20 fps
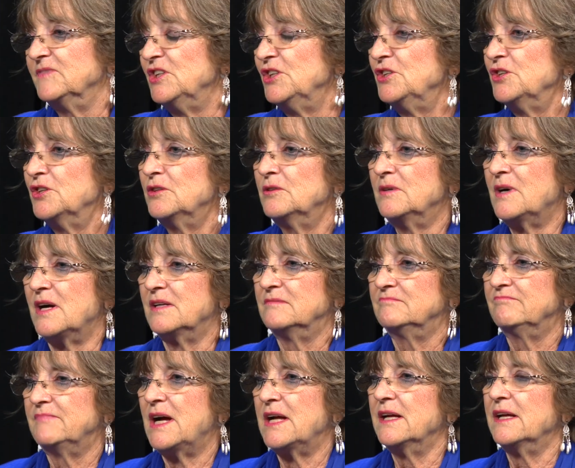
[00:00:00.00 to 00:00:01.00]
you know,
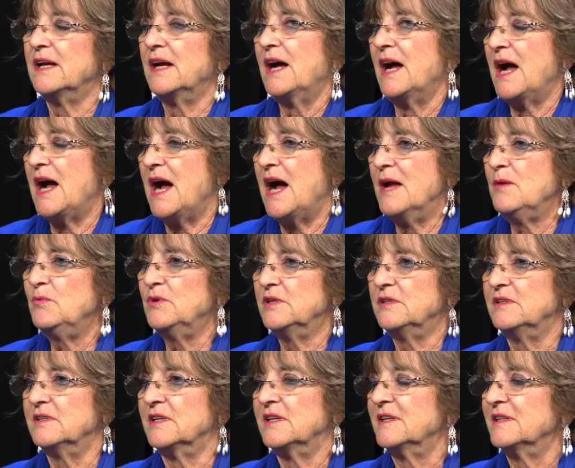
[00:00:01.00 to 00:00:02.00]
I
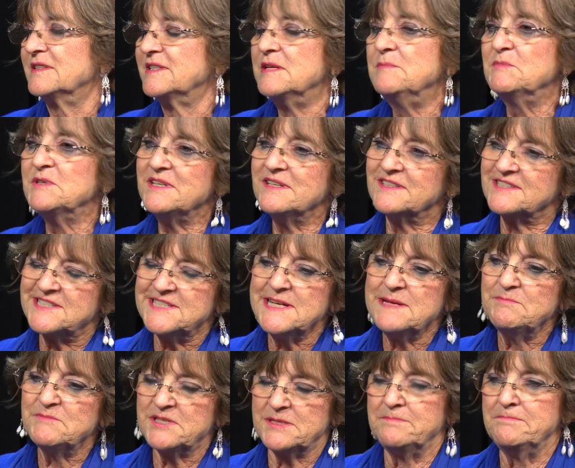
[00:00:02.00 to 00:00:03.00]
would uh, seem
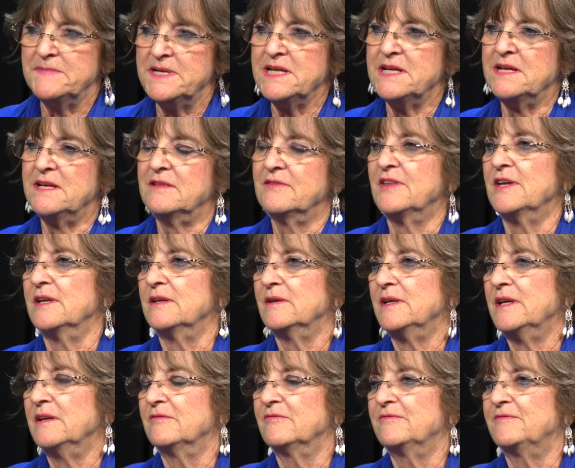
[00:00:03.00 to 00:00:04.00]
seem to me that
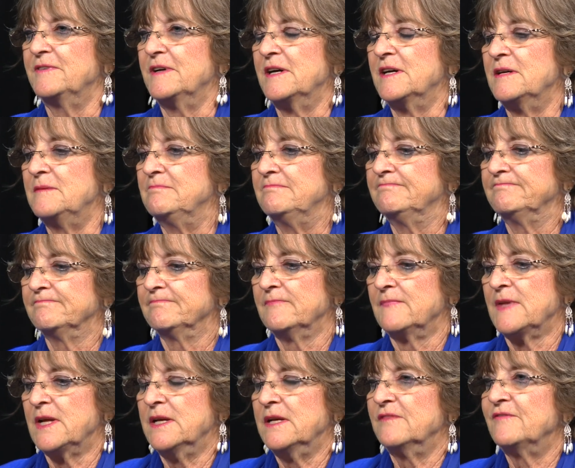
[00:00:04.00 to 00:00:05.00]
if um,
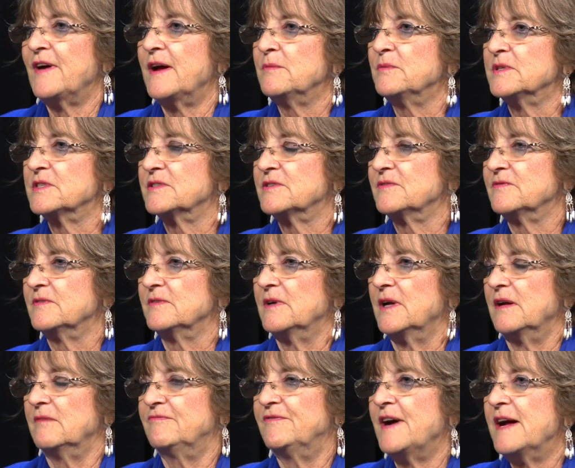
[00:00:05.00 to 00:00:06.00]
if I was
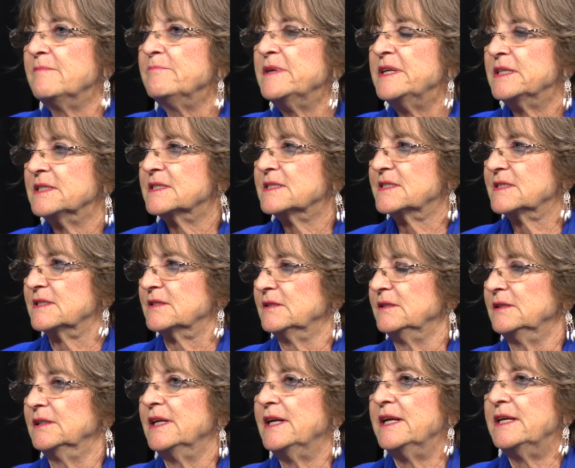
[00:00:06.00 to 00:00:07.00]
five minutes
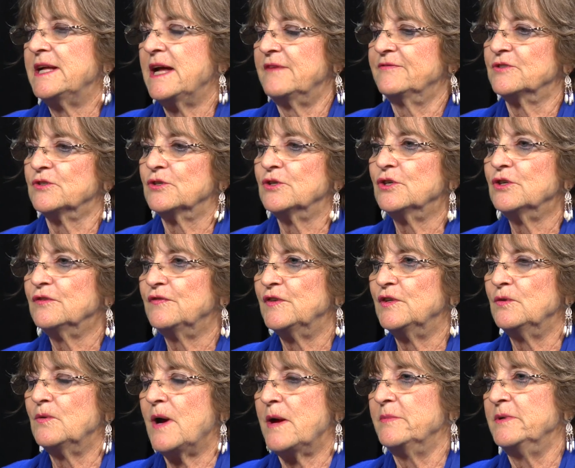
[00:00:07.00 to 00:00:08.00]
late after
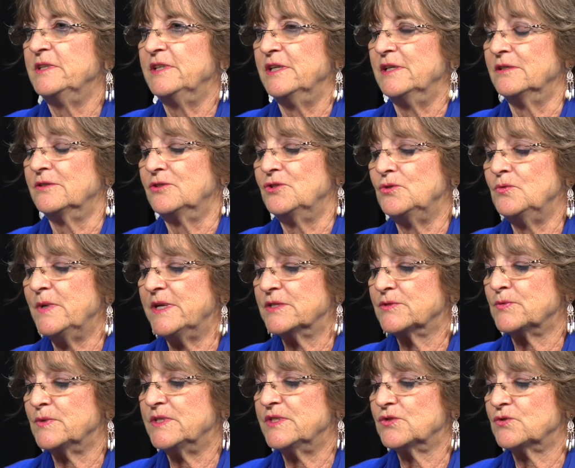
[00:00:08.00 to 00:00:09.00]
curfew, I would get two
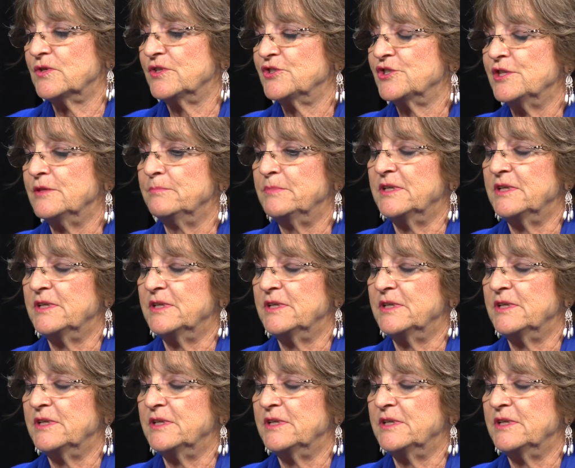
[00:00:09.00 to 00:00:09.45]
weeks restriction.